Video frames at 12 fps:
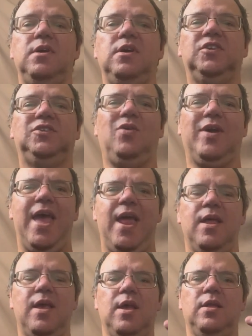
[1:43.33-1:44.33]
So
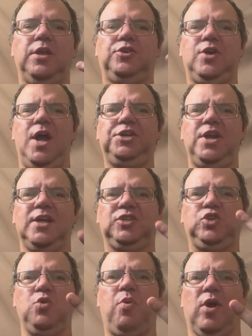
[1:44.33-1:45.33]
again, the attraction has
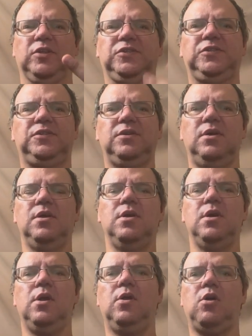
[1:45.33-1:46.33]
two parts
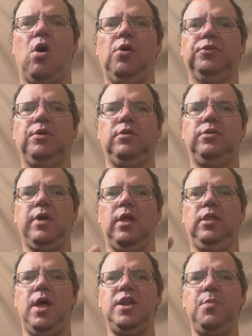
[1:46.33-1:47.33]
called the
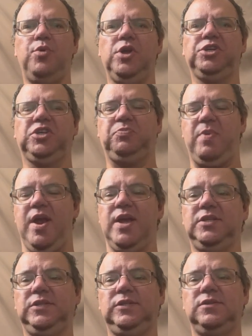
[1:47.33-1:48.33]
London Bridge
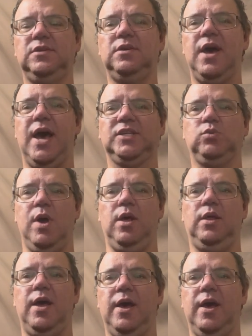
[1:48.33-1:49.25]
Experience as well